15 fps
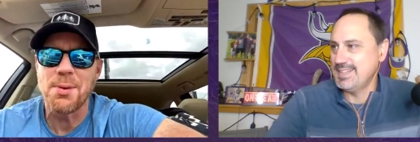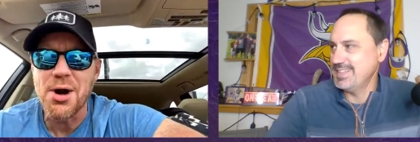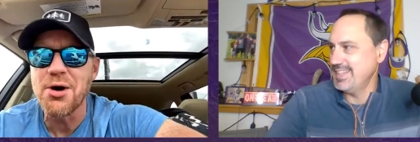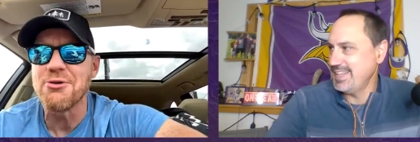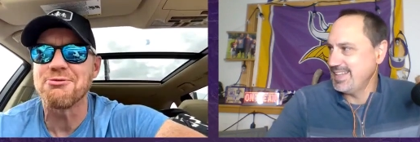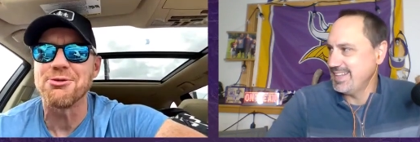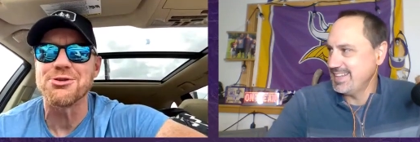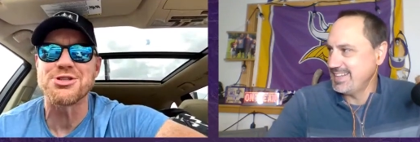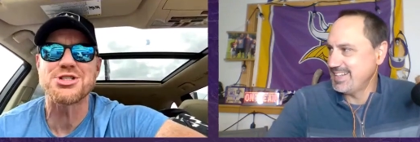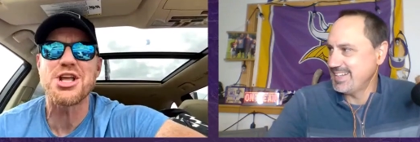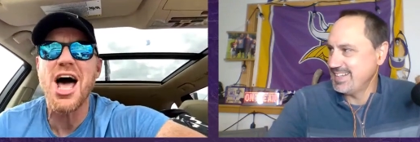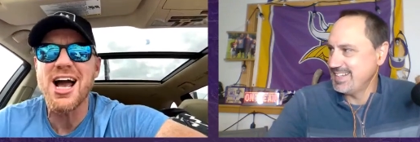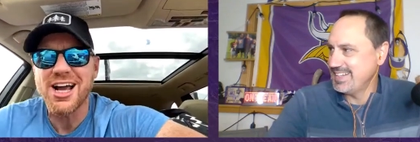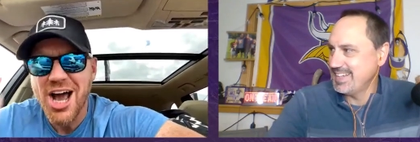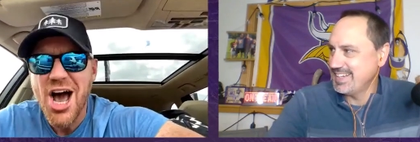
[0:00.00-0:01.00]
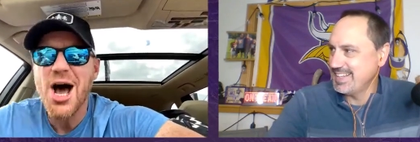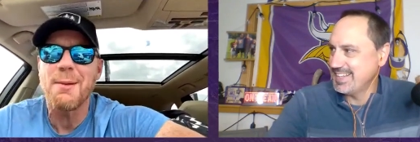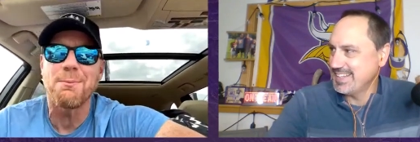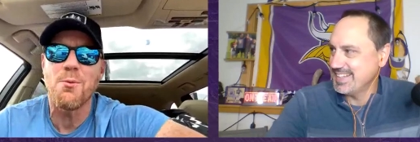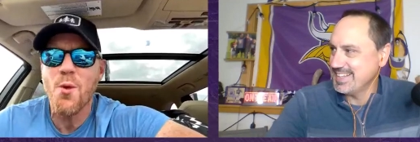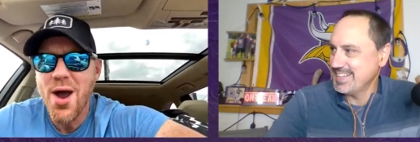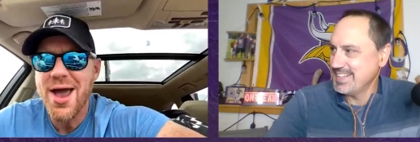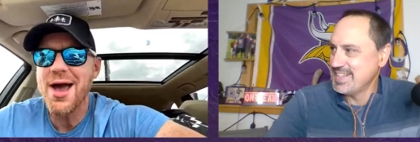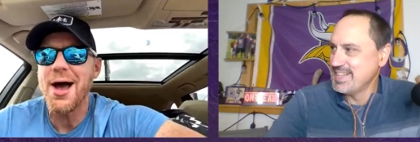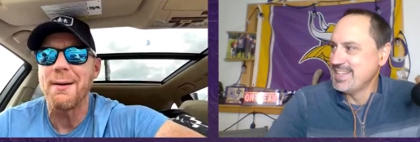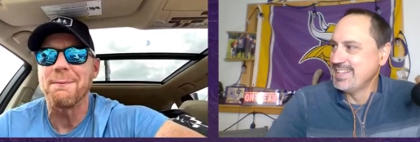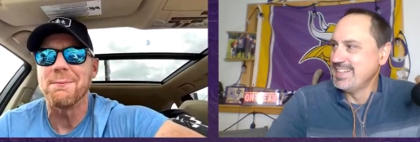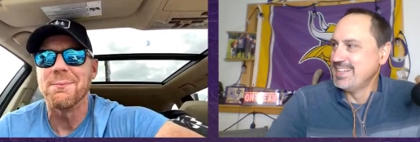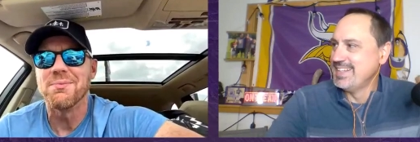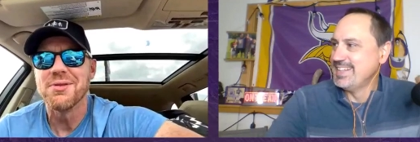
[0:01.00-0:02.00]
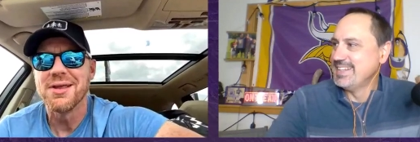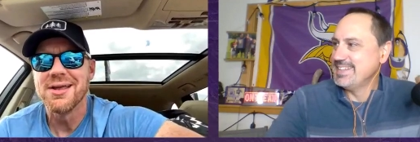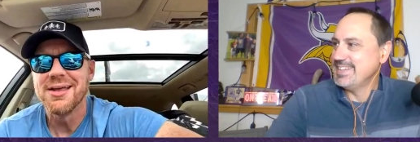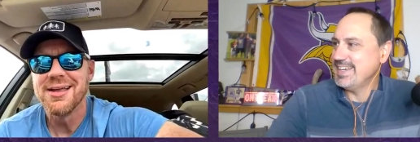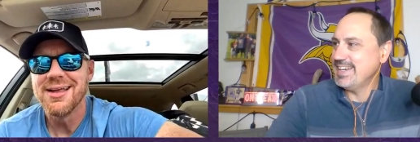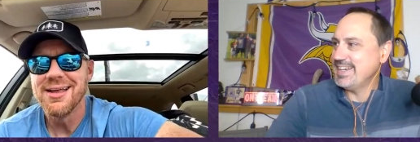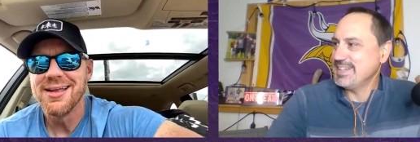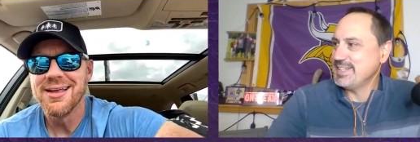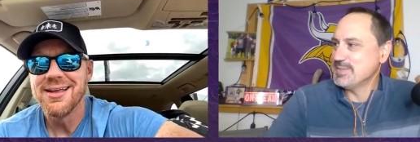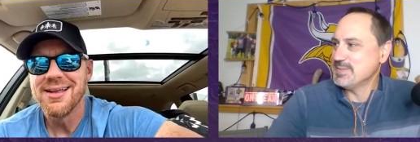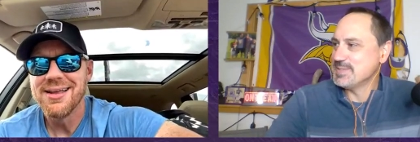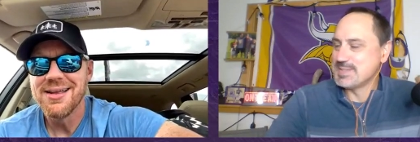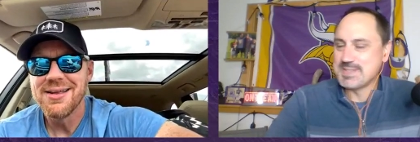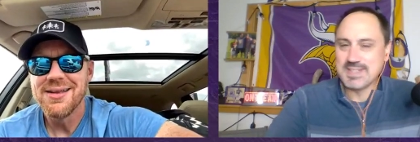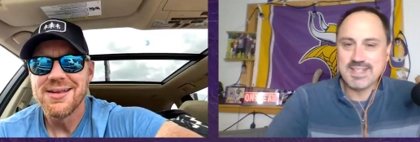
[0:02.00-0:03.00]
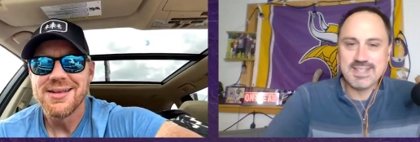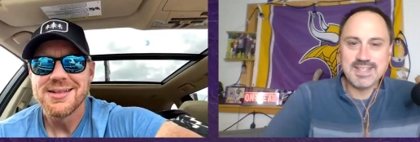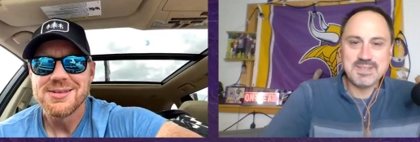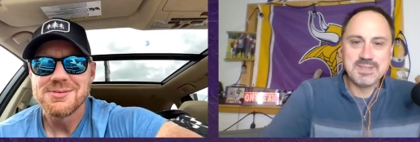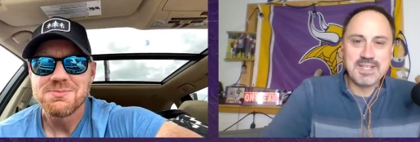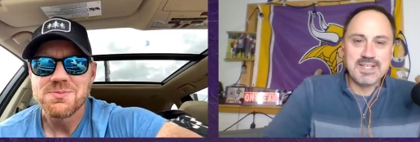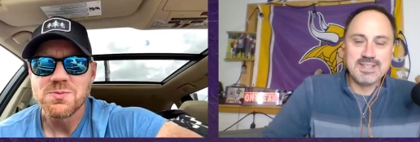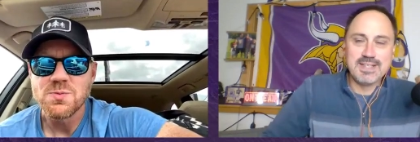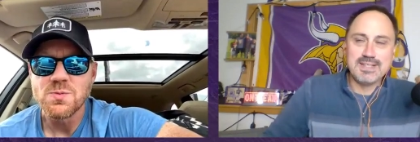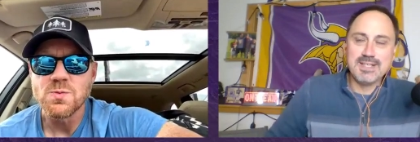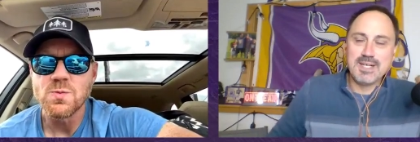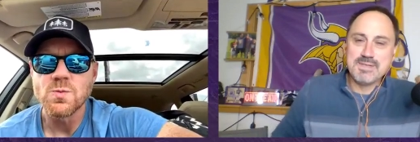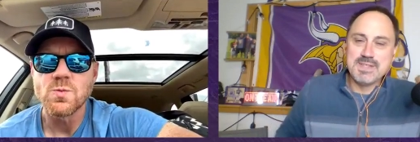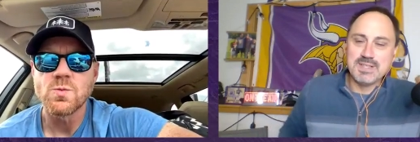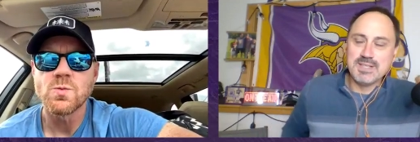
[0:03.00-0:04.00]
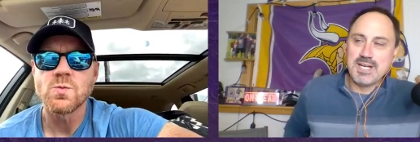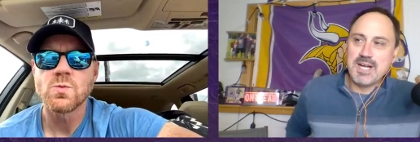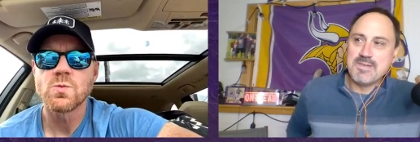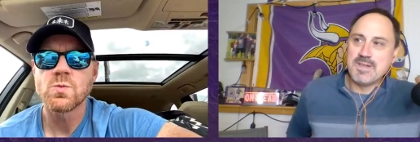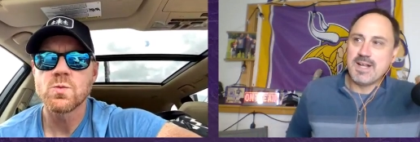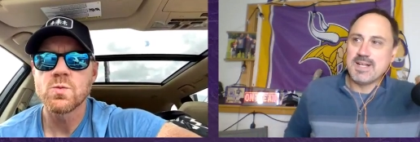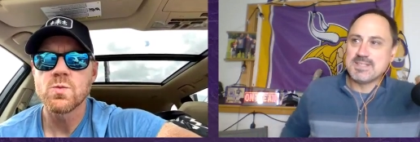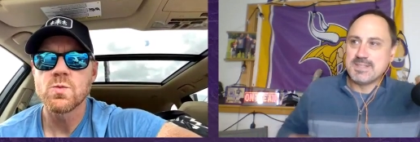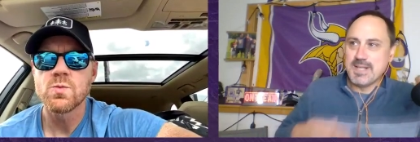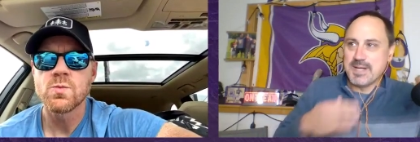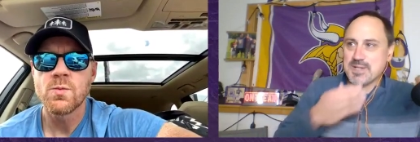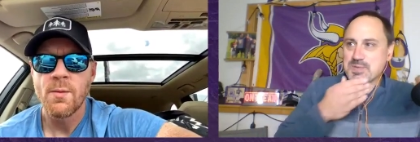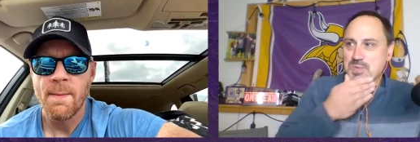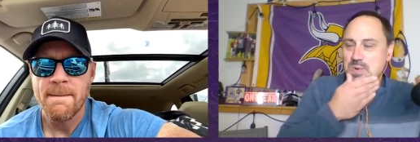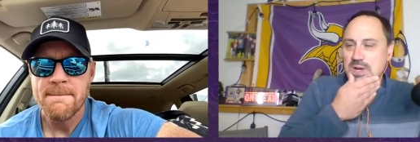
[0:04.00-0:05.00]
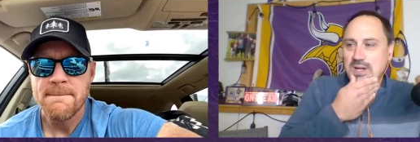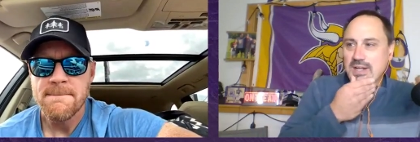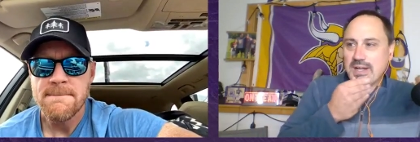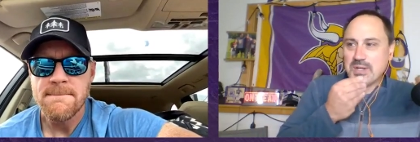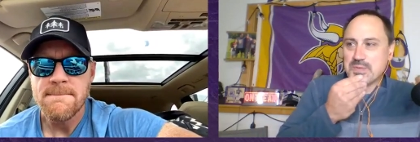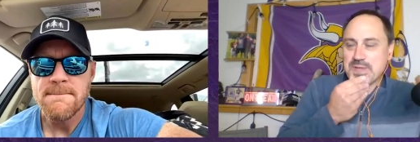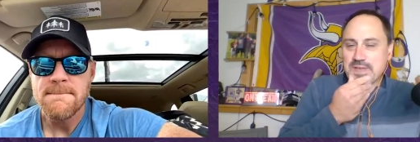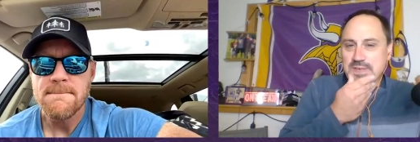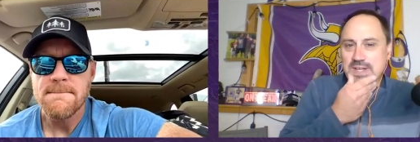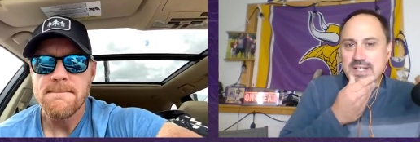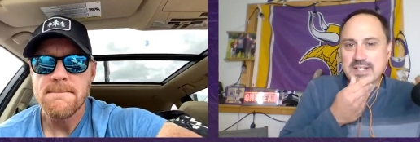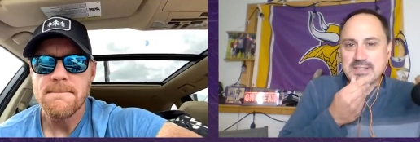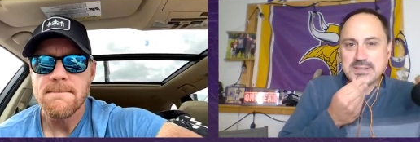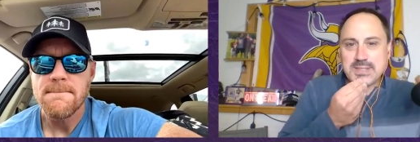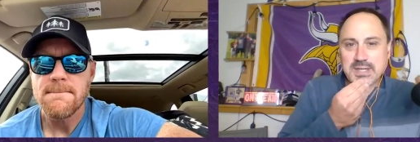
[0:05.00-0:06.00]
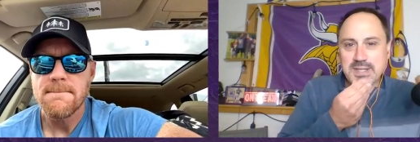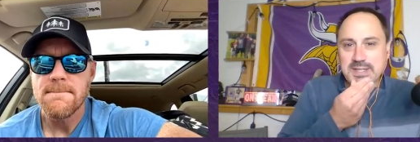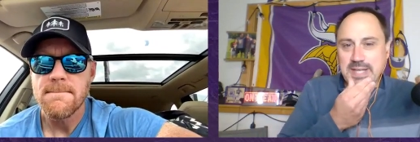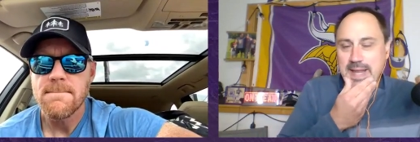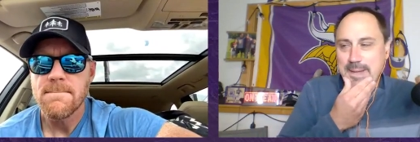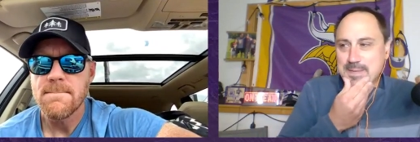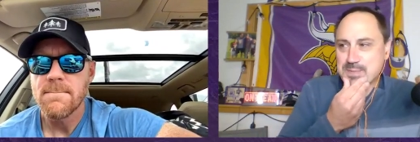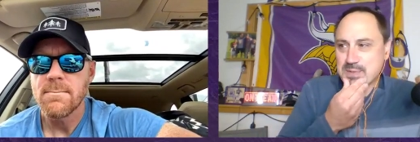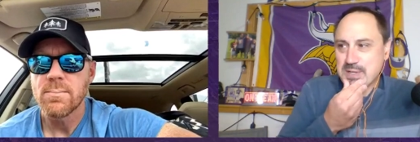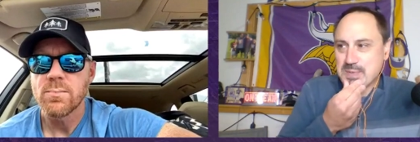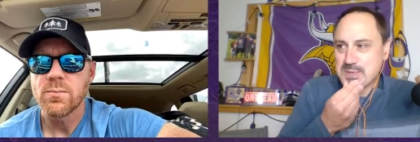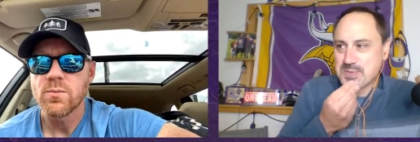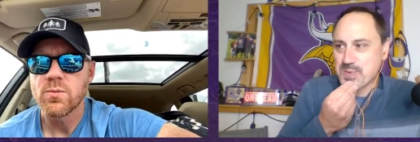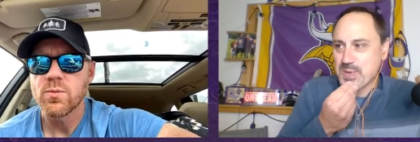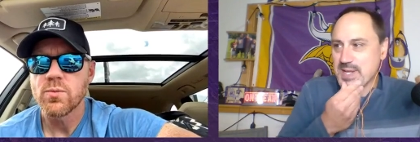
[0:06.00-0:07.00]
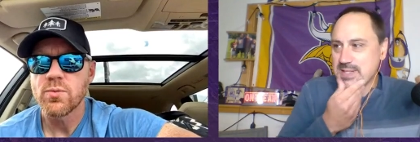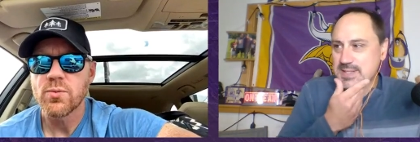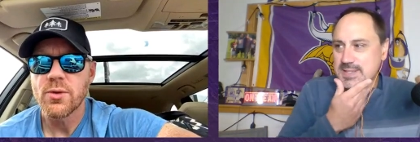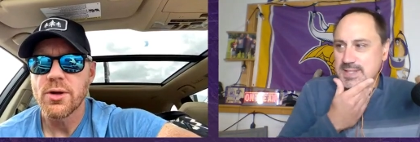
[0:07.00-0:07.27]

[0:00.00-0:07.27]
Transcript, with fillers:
Speaker 1: beautiful. Stock up,
Speaker 2: way up. Yeah, he was uh, he was getting a lot of love in the live last night as well. I don't know if he ever got any stud of the games, but he was right in